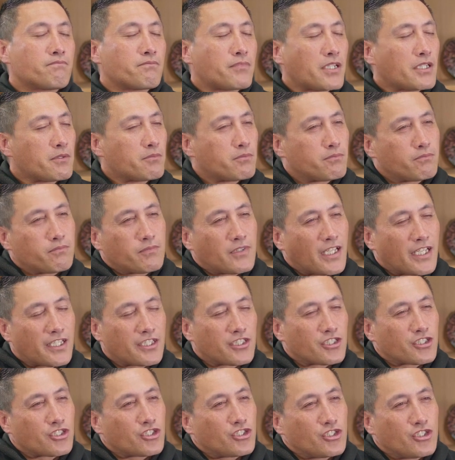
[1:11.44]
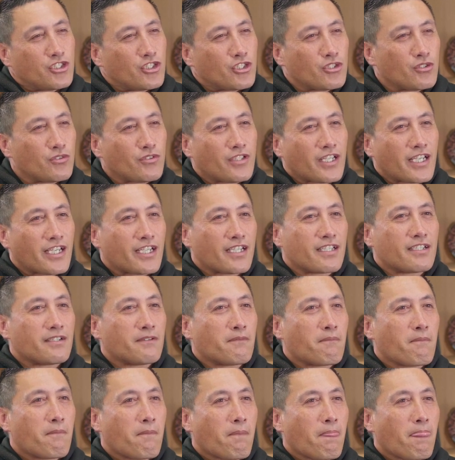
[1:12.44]
They just knew that
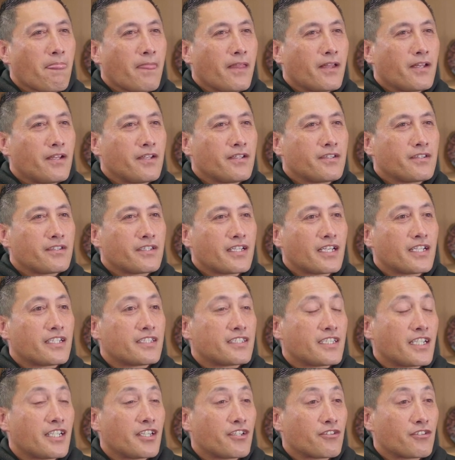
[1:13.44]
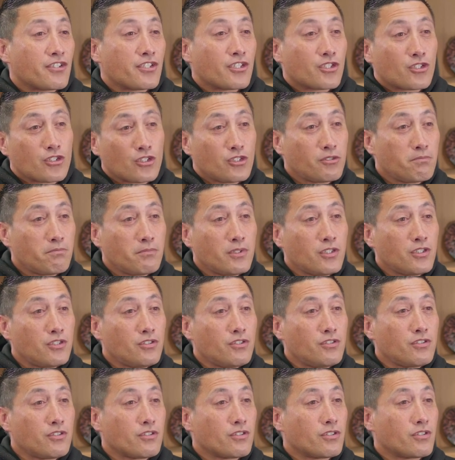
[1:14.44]
Dad's either in a good
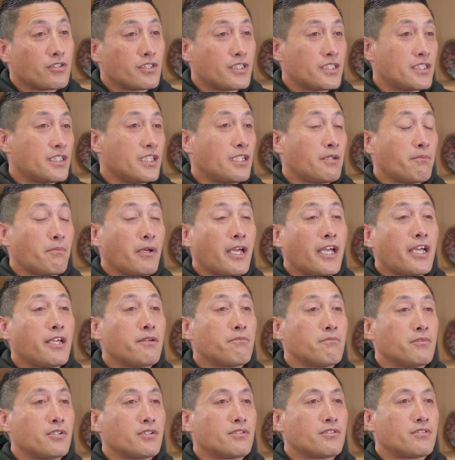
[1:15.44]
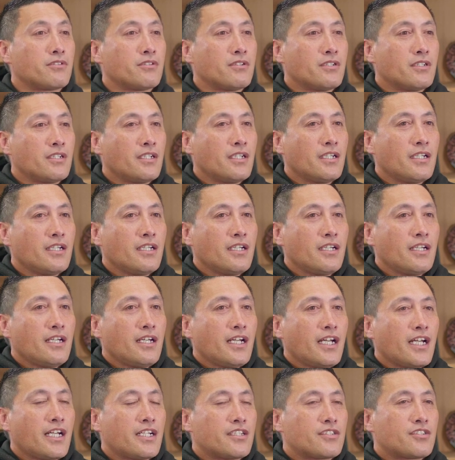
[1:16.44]
mood or he's in a bad mood.
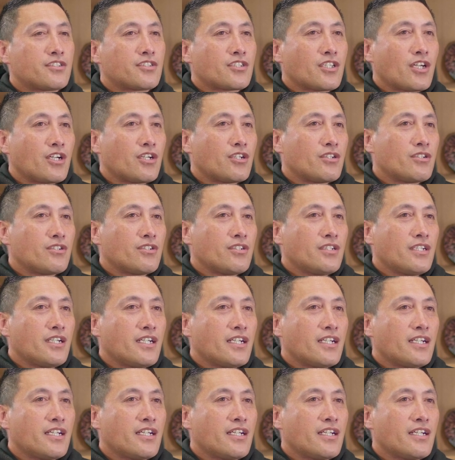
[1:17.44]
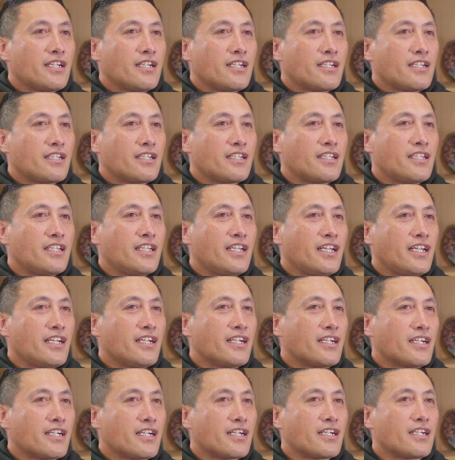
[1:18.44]
And so,
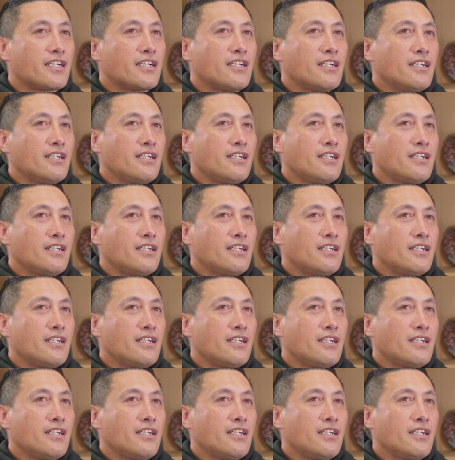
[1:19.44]
yeah,